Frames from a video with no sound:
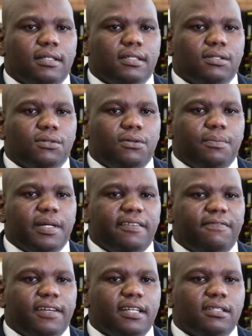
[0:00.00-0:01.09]
Yes, so my
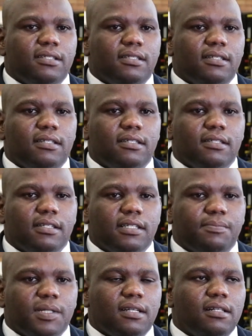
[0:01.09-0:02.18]
advice is
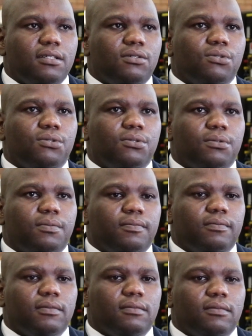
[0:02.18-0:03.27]
especially to
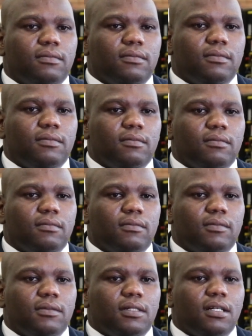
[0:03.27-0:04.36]

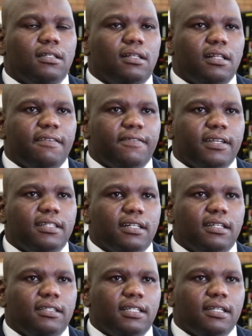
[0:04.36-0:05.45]
grade 11,
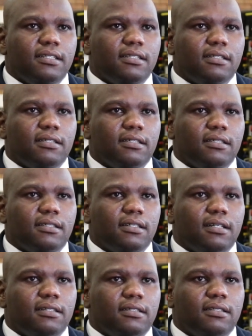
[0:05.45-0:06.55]
grade 10s, is
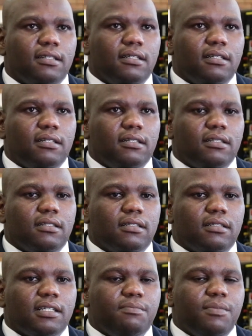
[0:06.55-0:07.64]
that
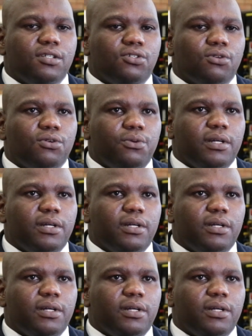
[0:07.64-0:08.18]
just make sure you